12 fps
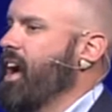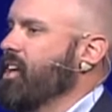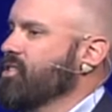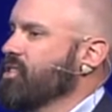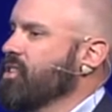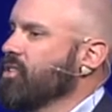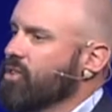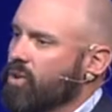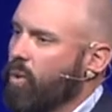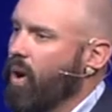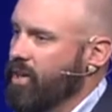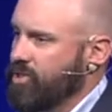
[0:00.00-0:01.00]
asking the
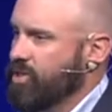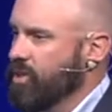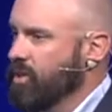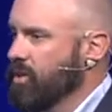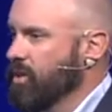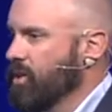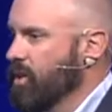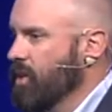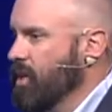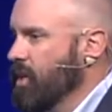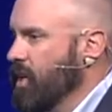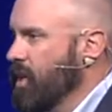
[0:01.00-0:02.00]
question
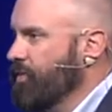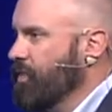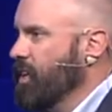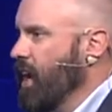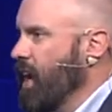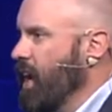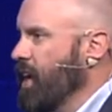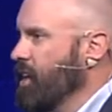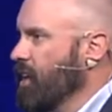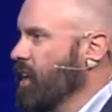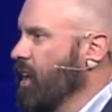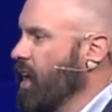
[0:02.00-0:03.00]
if
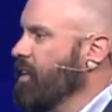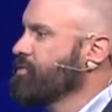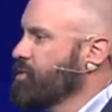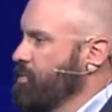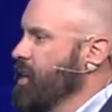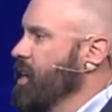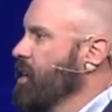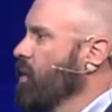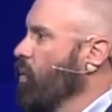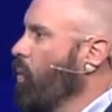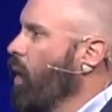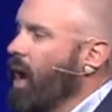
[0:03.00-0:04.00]
God loves me,
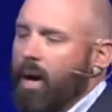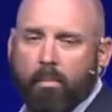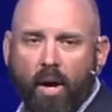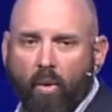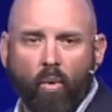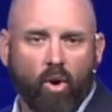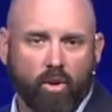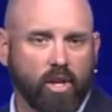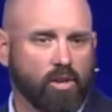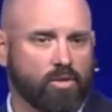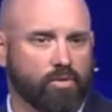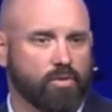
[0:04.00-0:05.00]
why am I
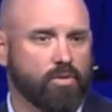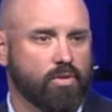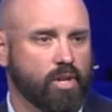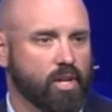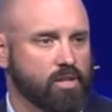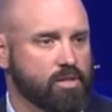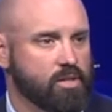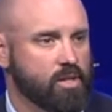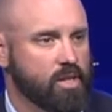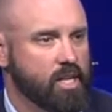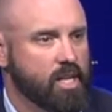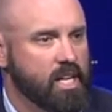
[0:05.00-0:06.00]
walking through this?
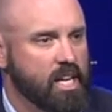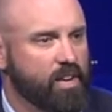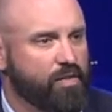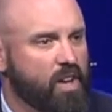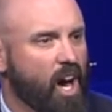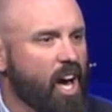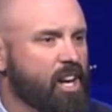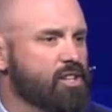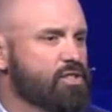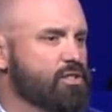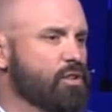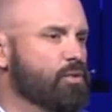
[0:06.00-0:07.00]
If God
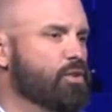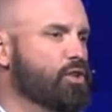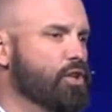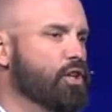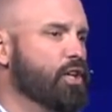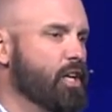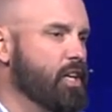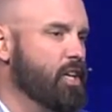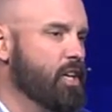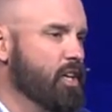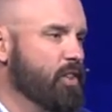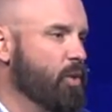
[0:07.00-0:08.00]
is so
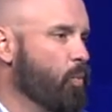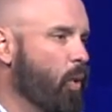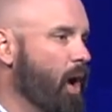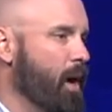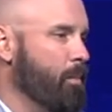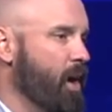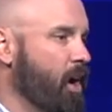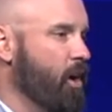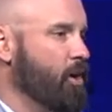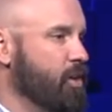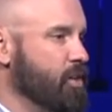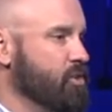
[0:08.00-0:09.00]
good, then why am I
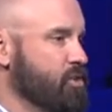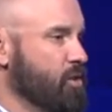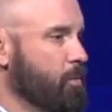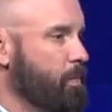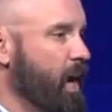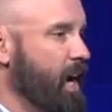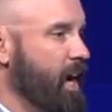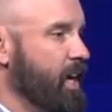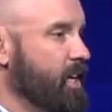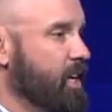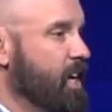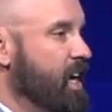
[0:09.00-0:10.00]
hurting so bad?